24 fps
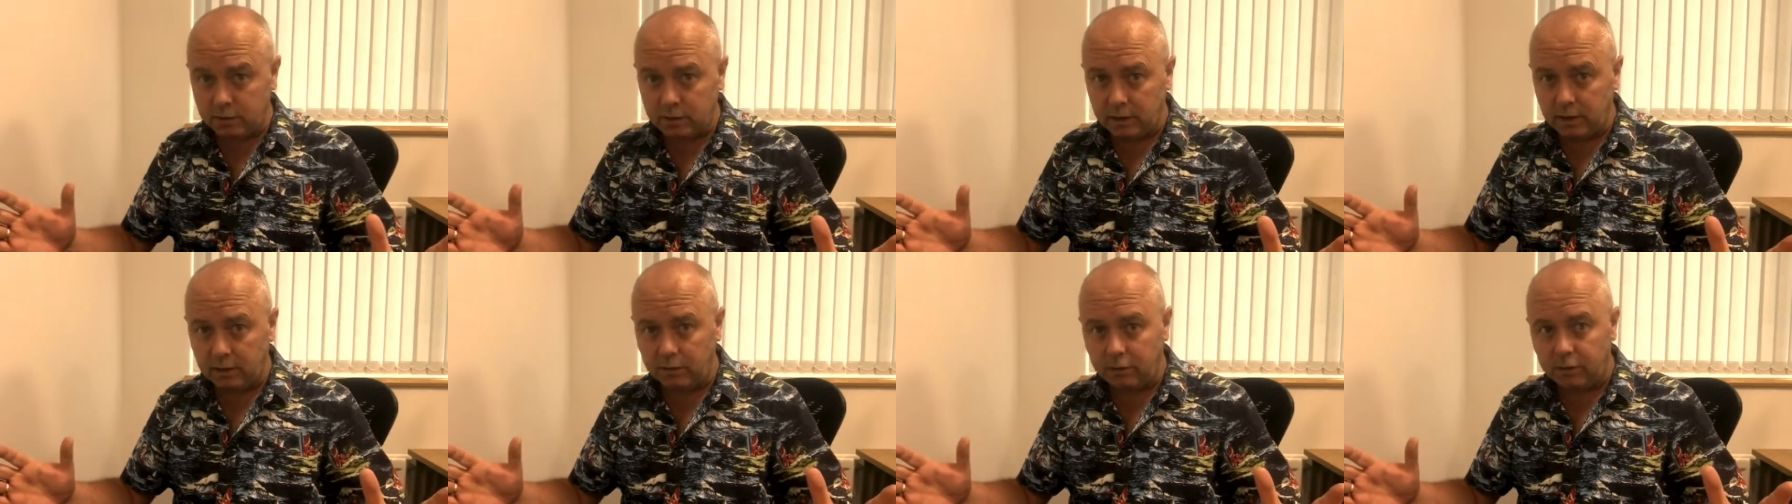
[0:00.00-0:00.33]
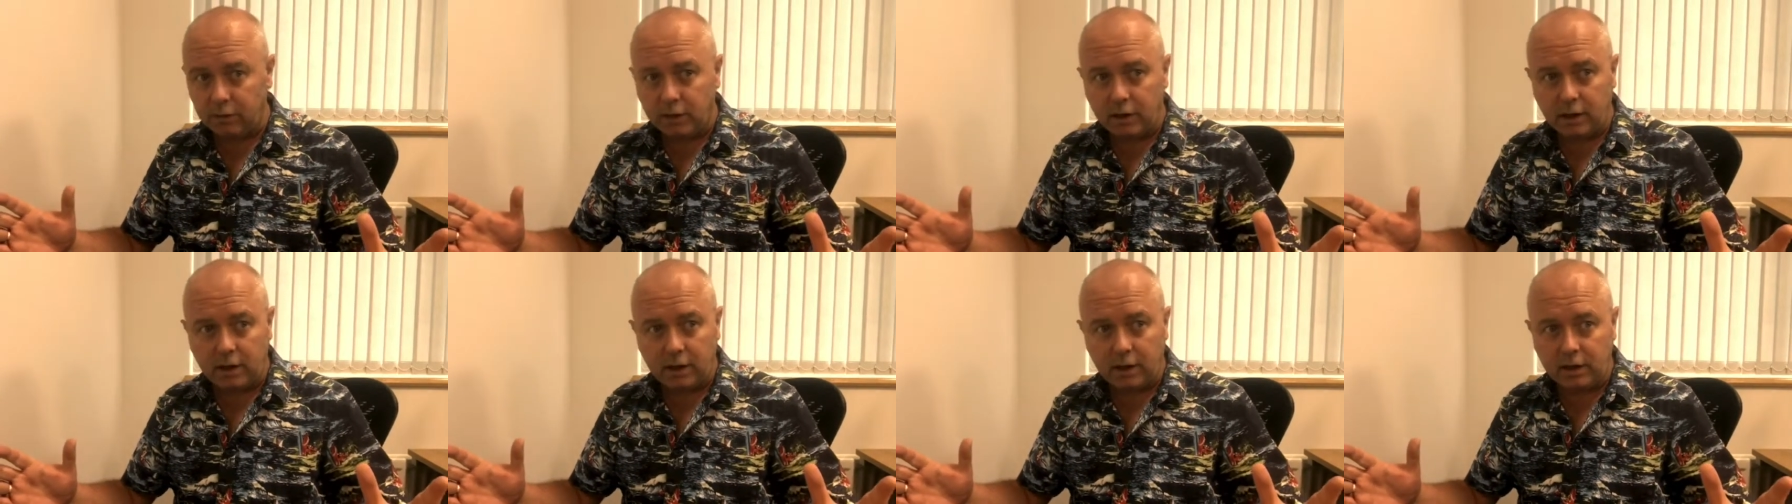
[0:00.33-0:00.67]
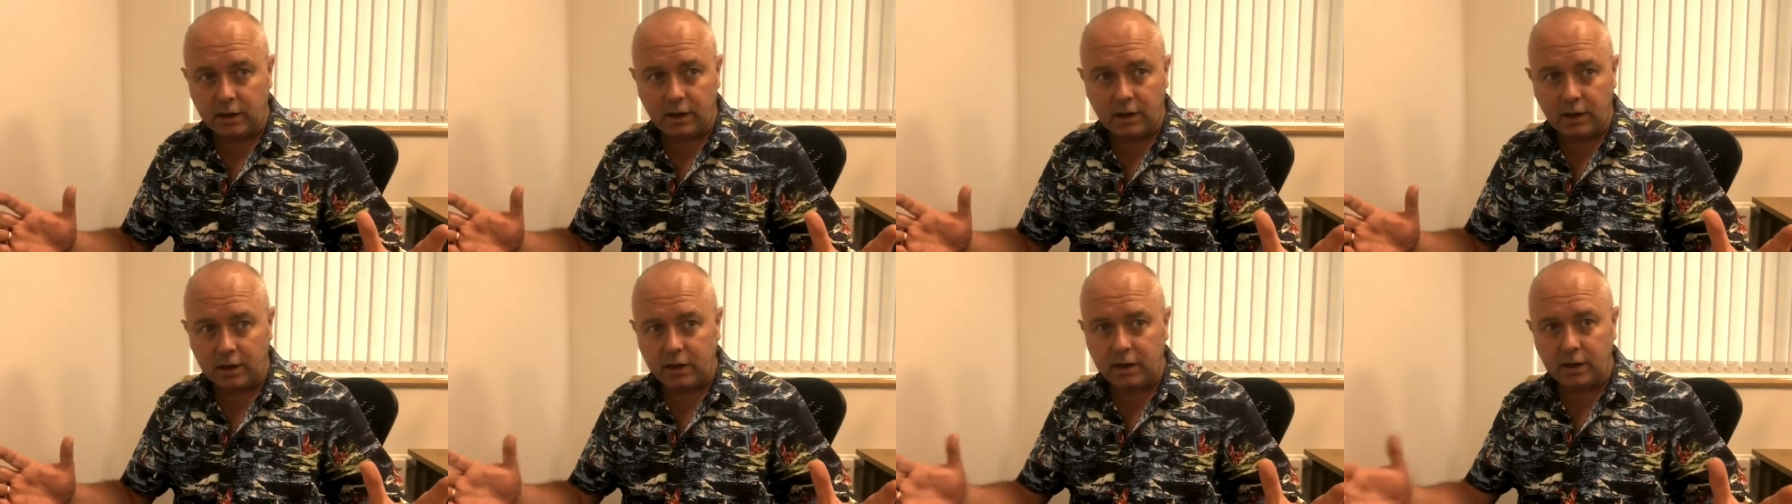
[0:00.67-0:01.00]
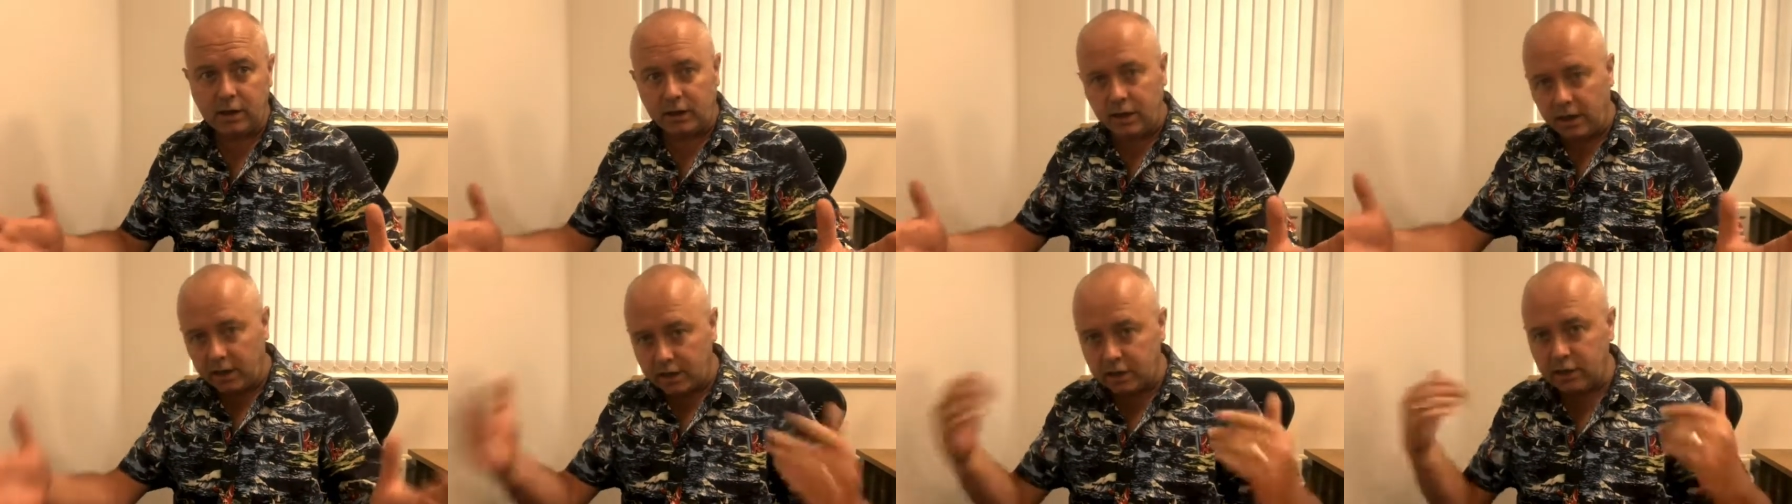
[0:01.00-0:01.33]
pay for it. It
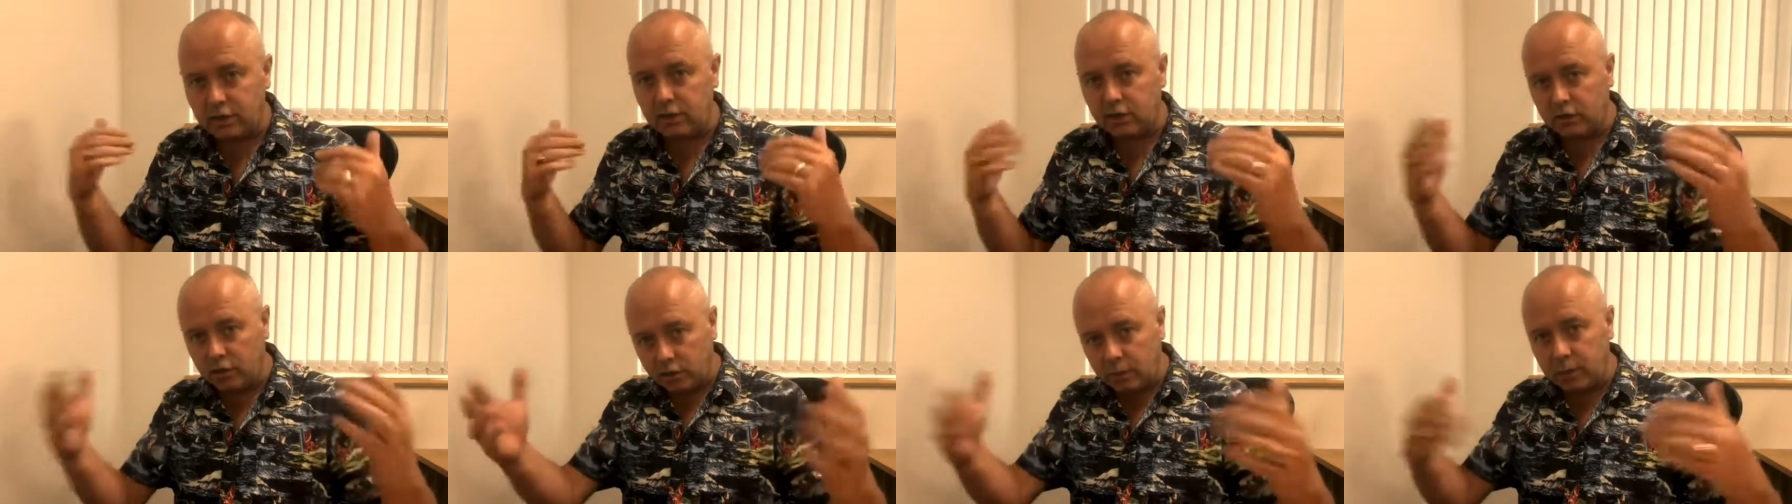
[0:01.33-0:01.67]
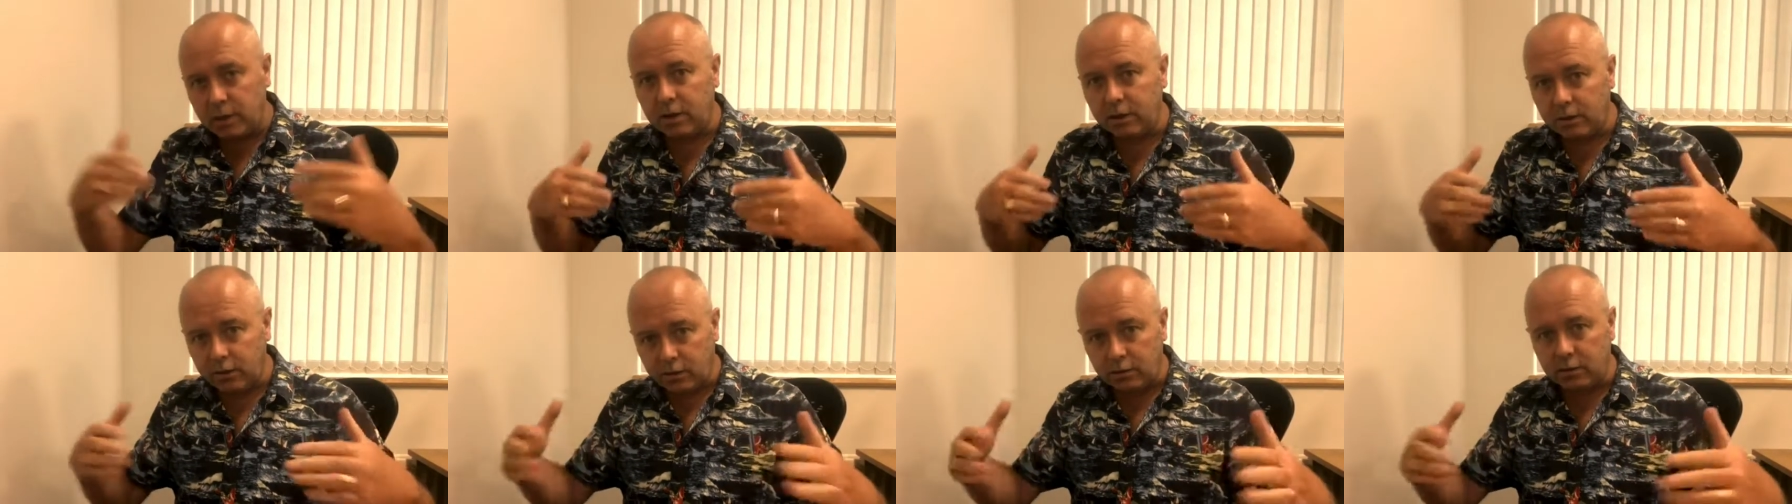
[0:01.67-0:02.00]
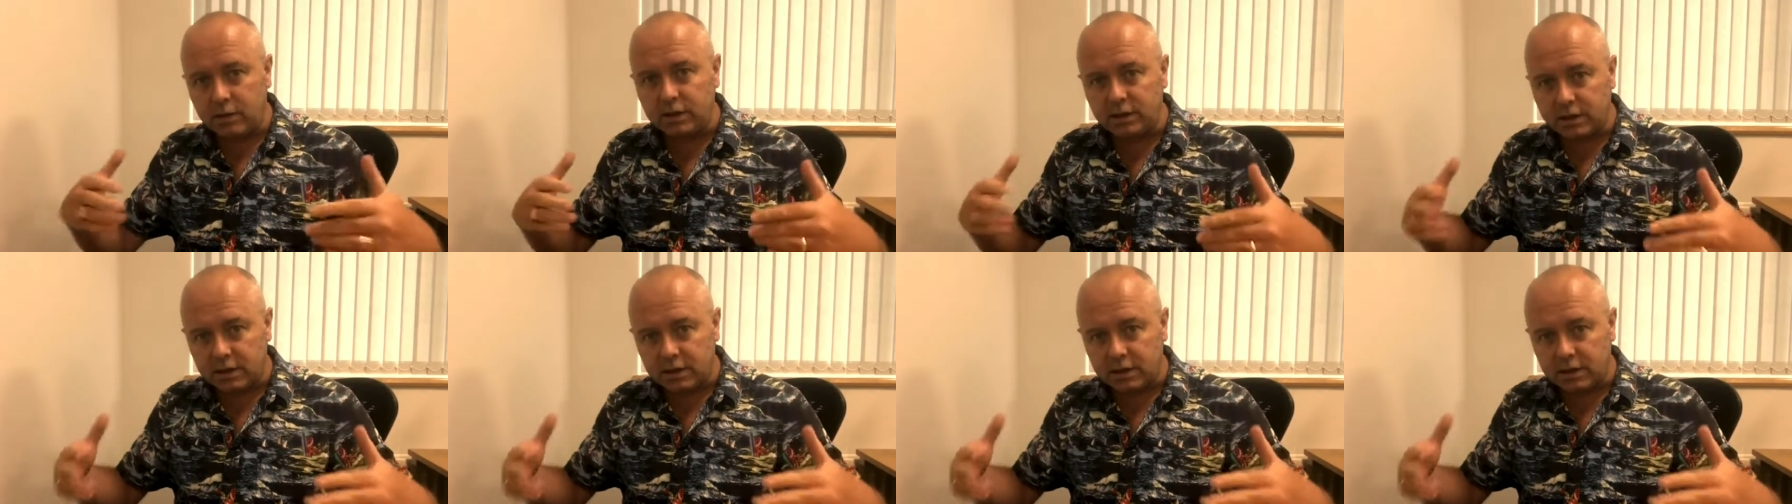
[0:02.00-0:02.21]
has to come in through the